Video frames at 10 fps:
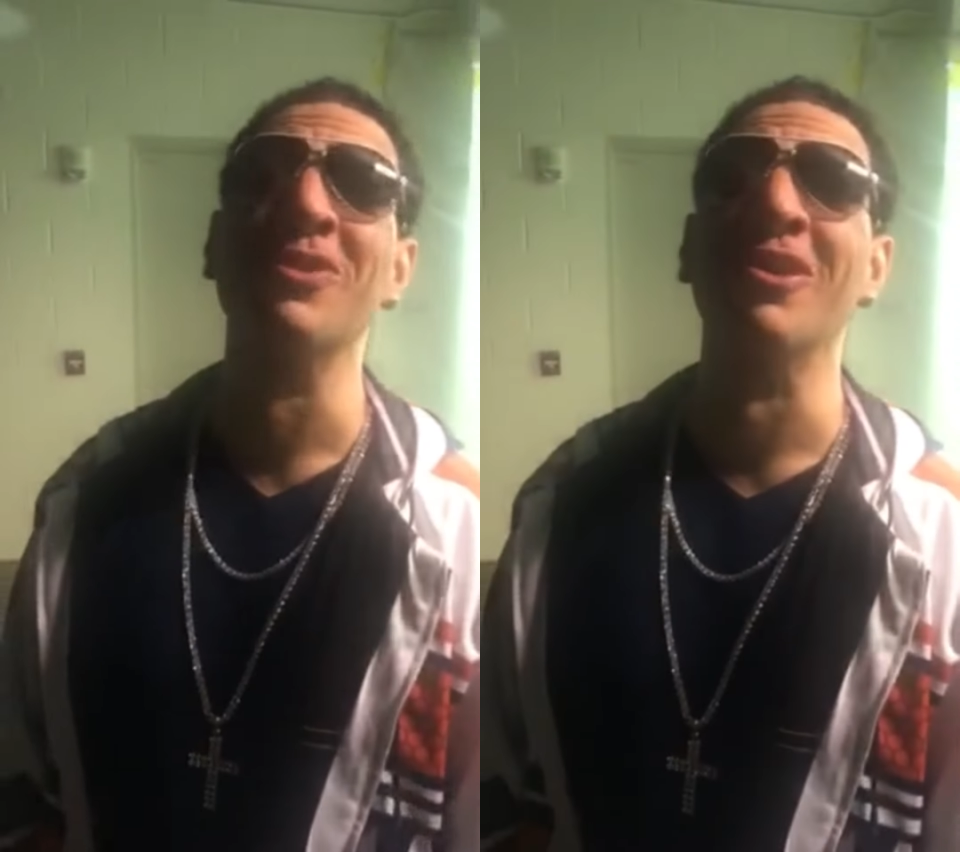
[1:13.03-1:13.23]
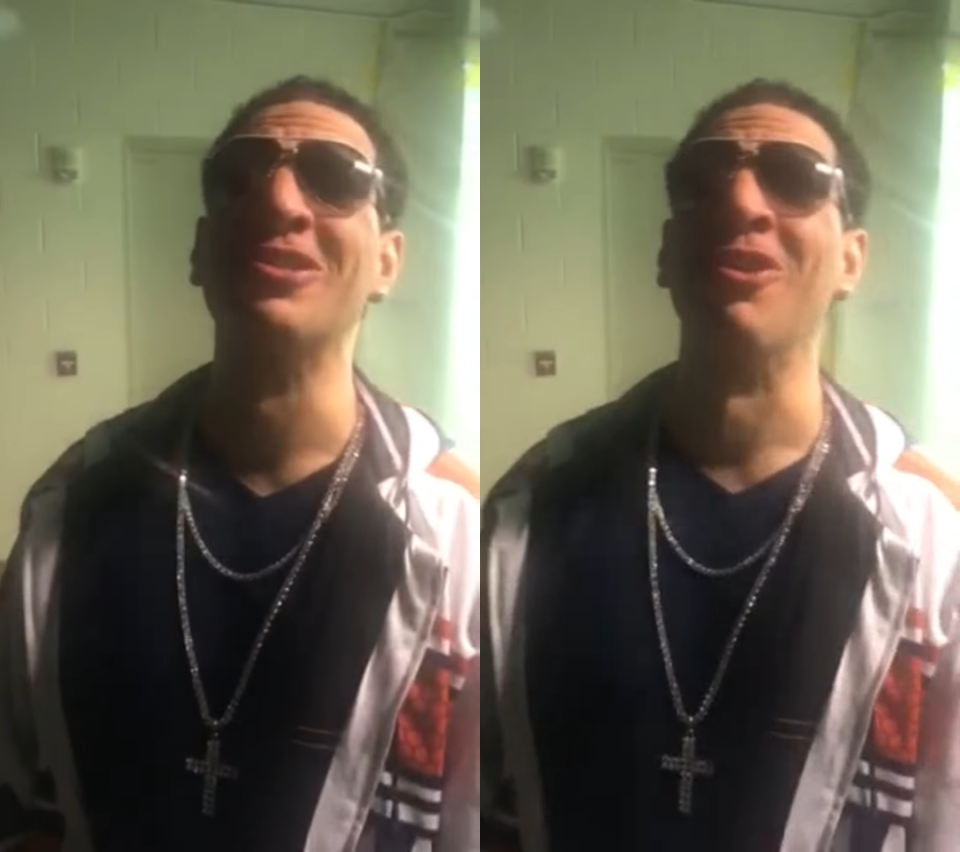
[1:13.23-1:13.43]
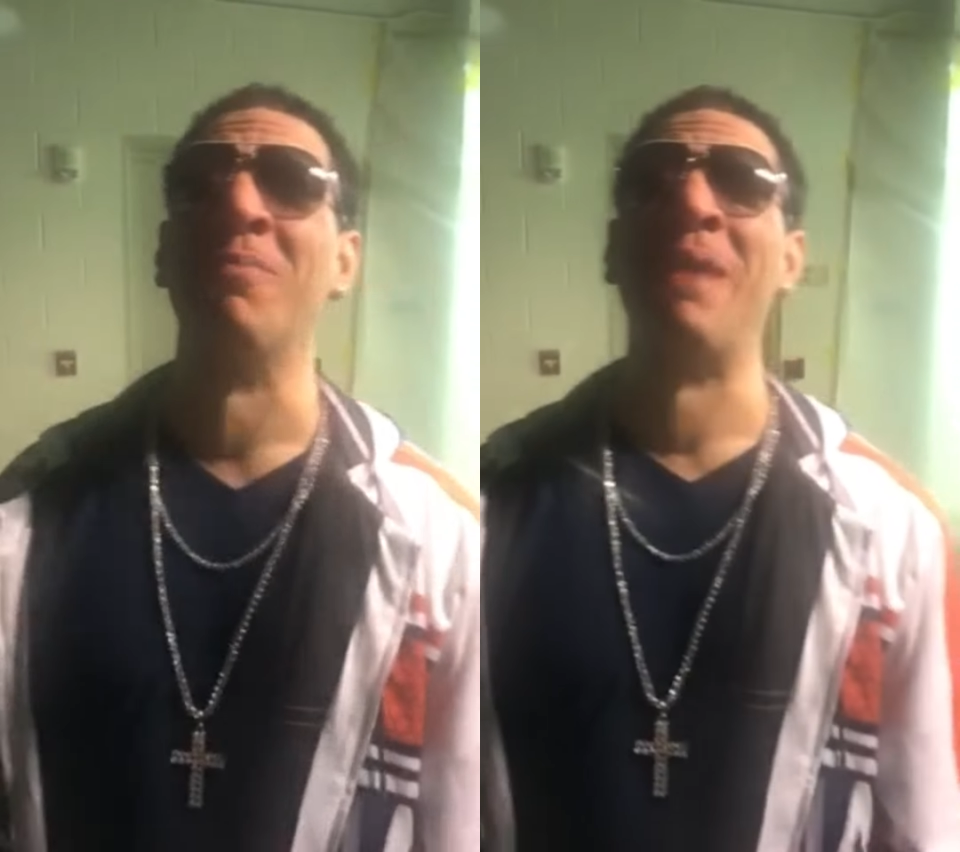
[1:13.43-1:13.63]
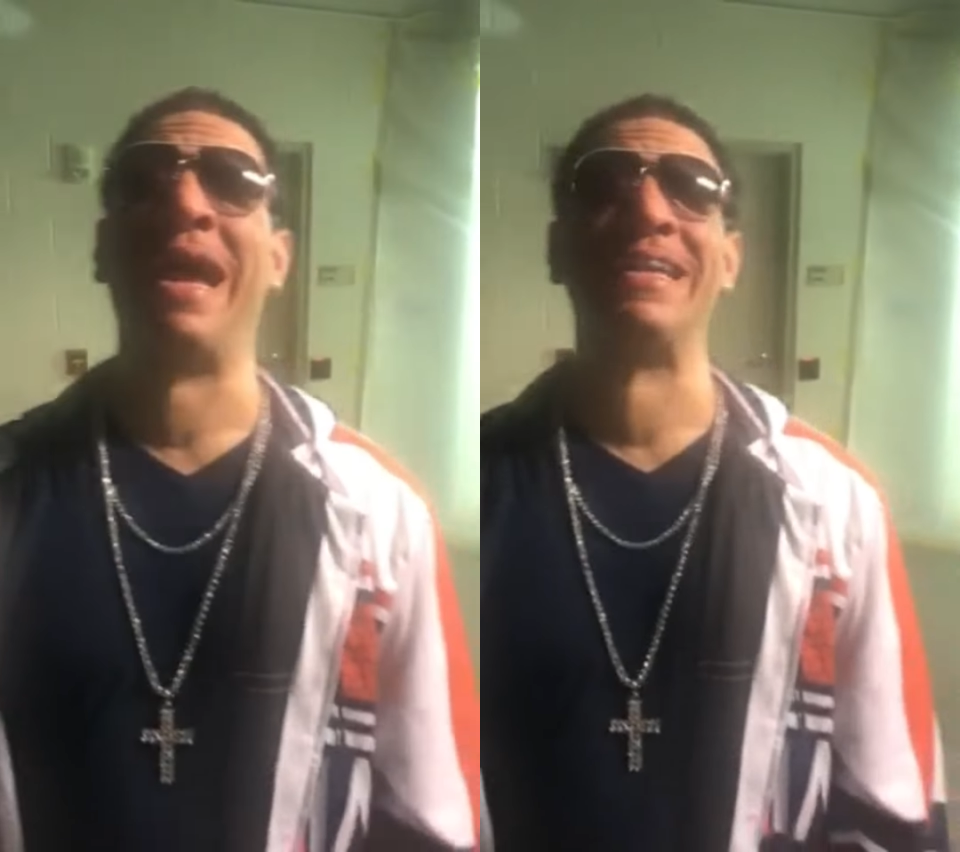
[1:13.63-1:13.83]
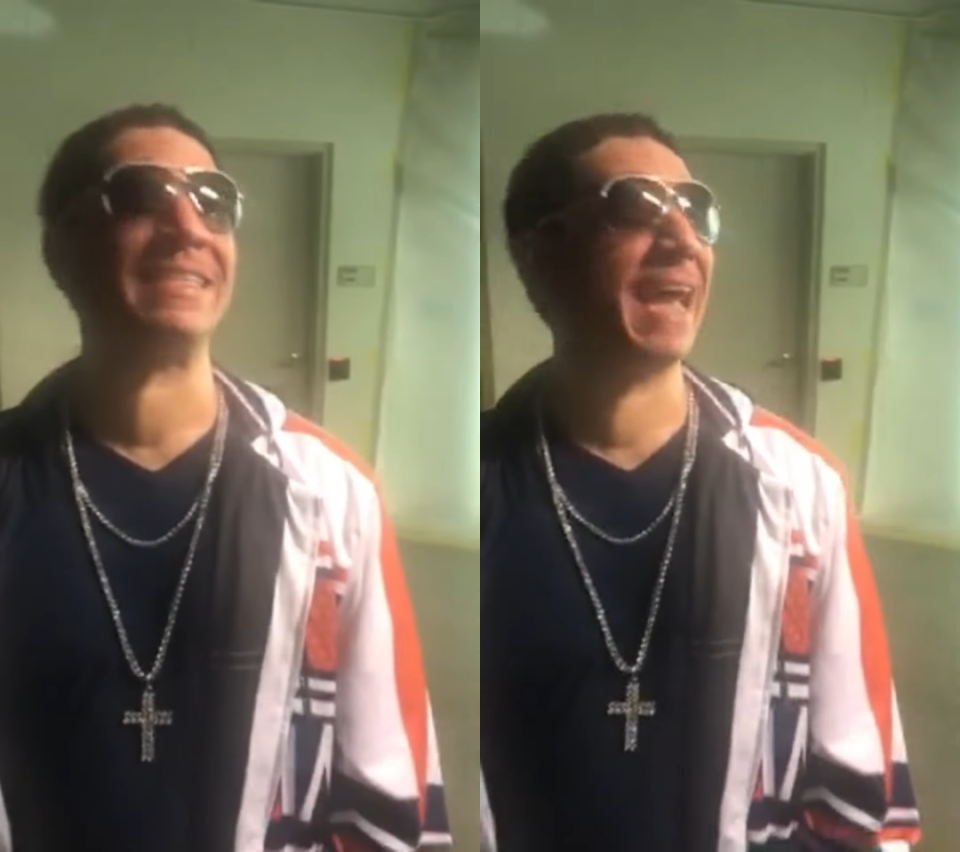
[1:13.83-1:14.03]
on tour
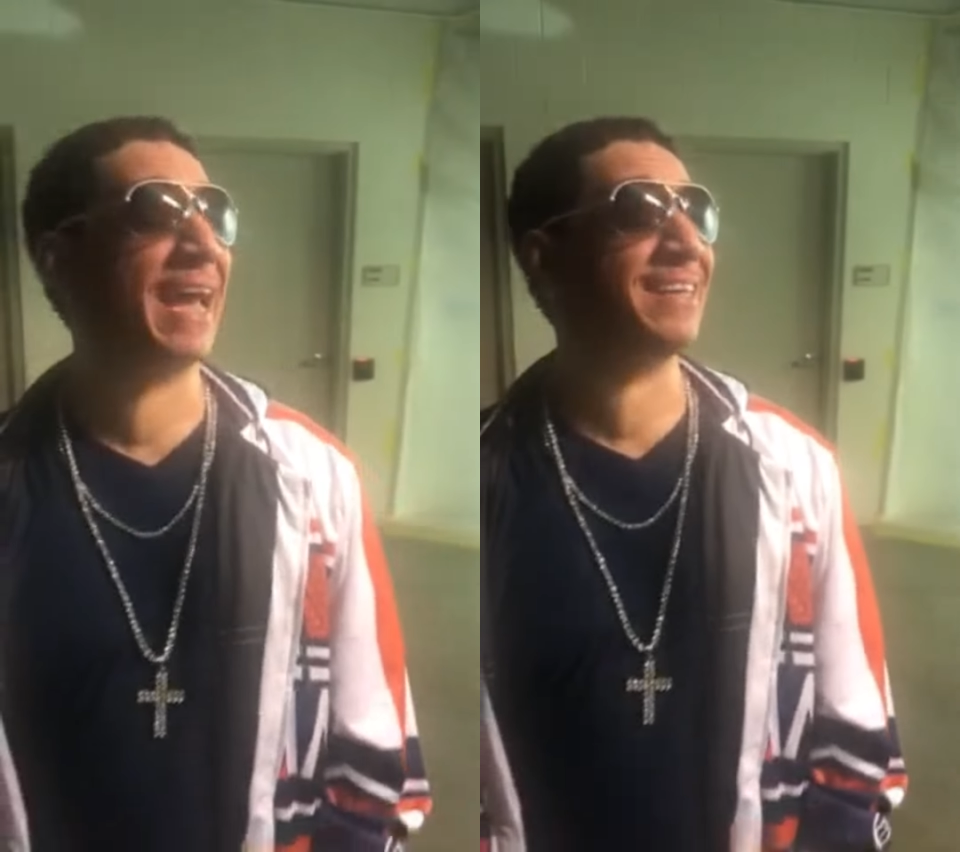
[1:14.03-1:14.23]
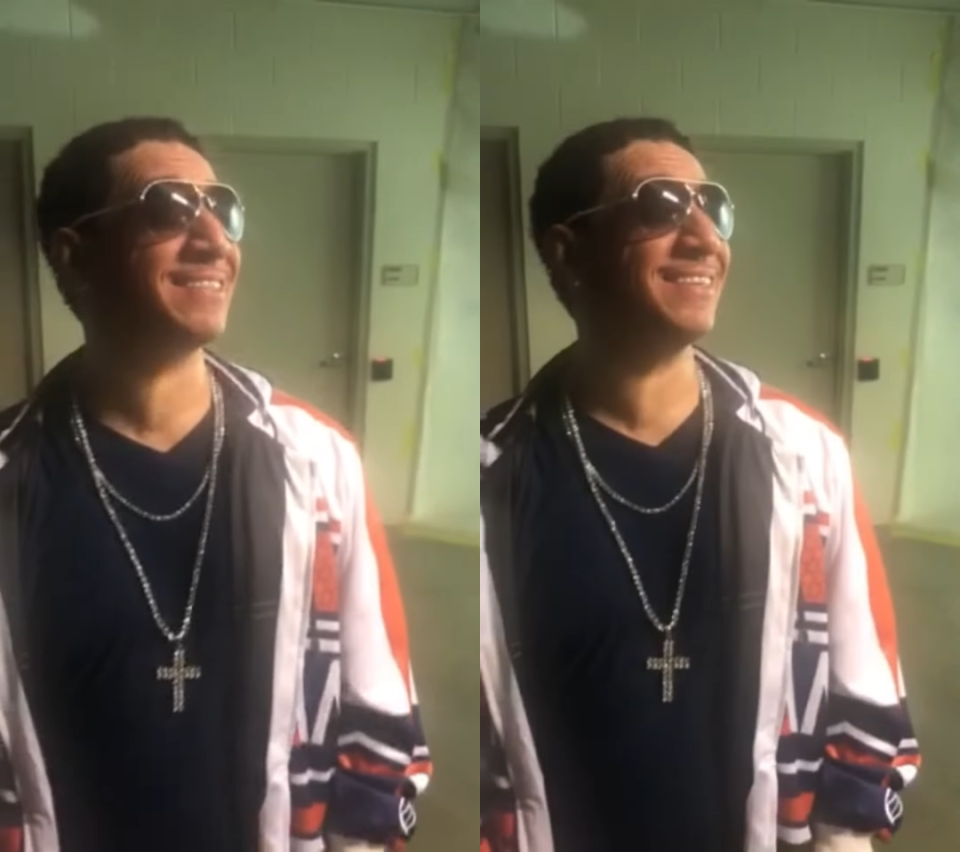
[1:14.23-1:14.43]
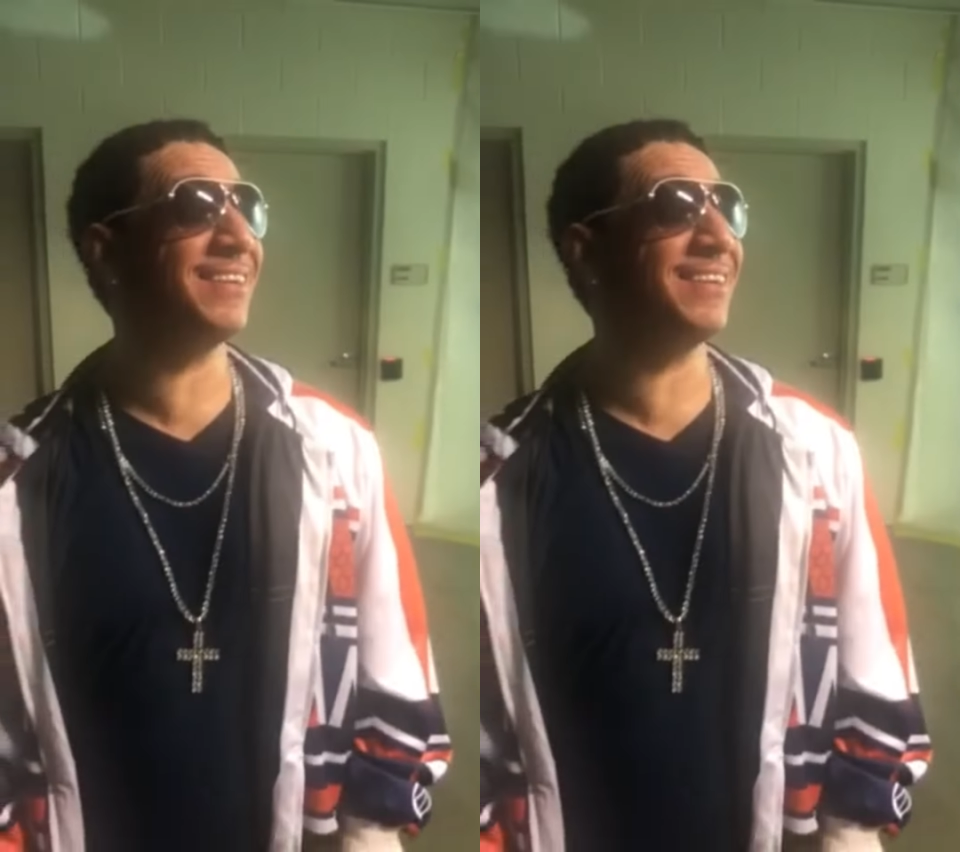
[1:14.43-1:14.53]
back in the days?